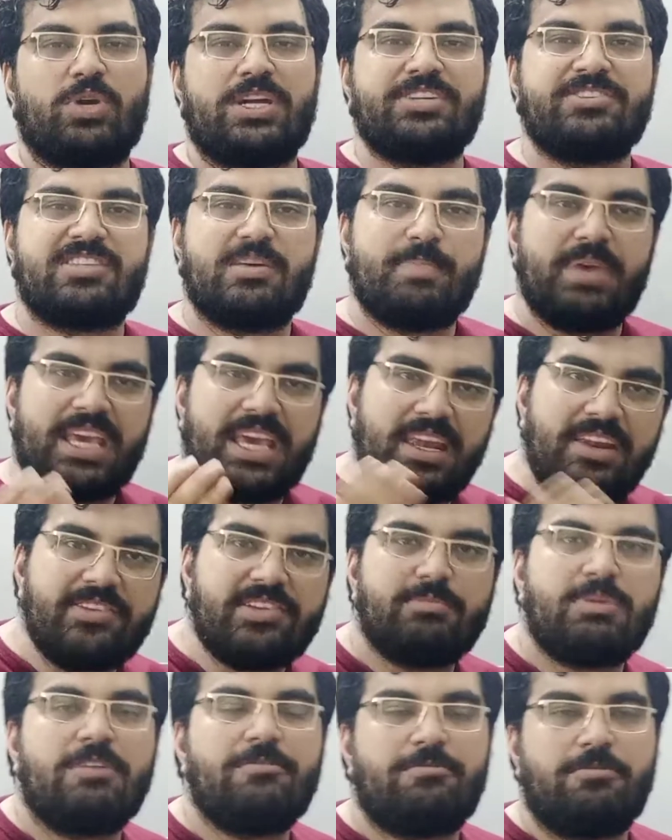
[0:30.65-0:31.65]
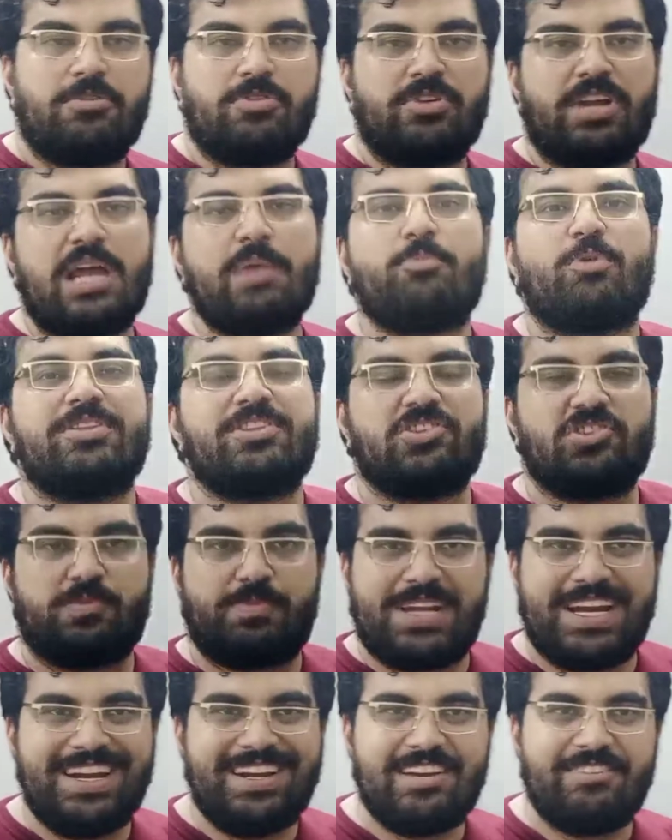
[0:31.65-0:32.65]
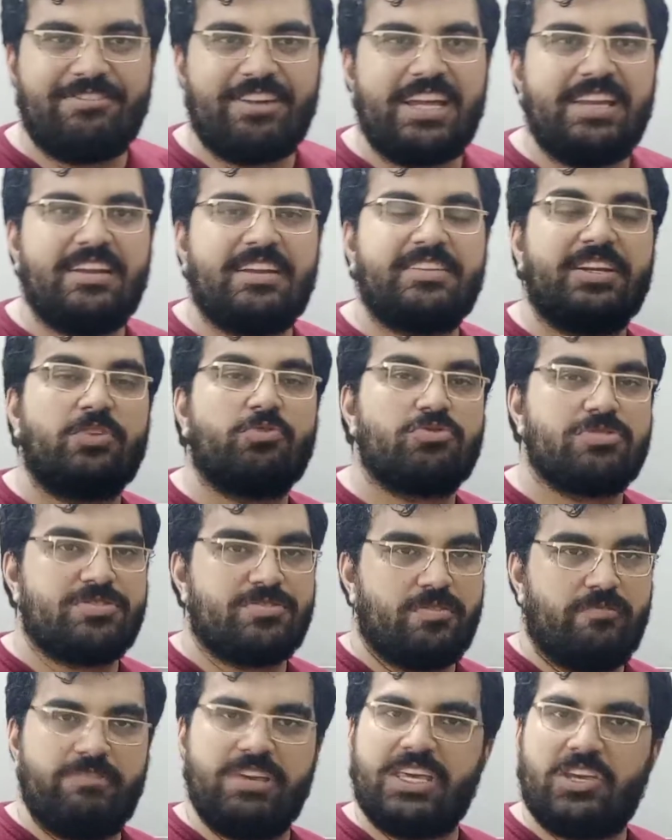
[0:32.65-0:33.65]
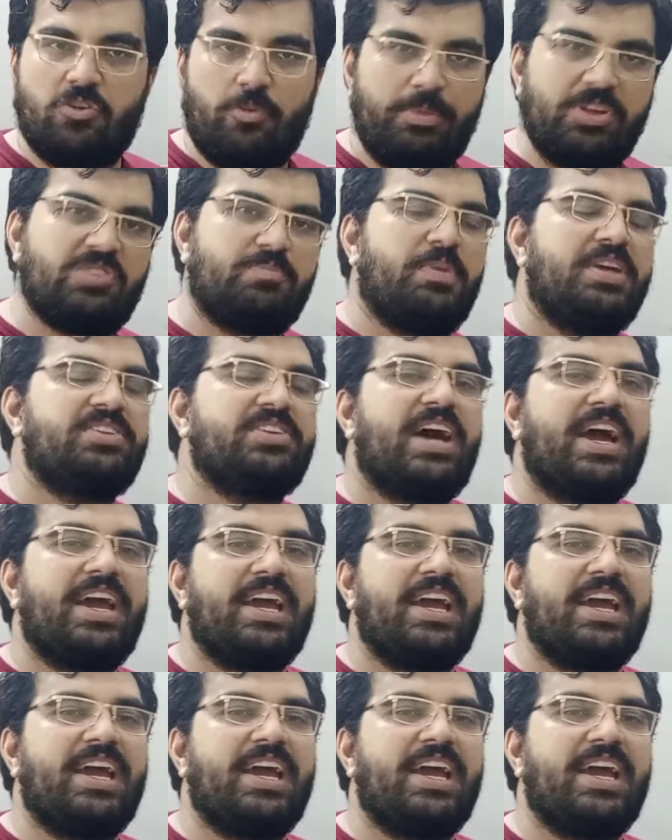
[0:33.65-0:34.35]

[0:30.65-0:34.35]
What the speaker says: what is the mechanism of type 1 respiratory failure, that was VQ mismatch.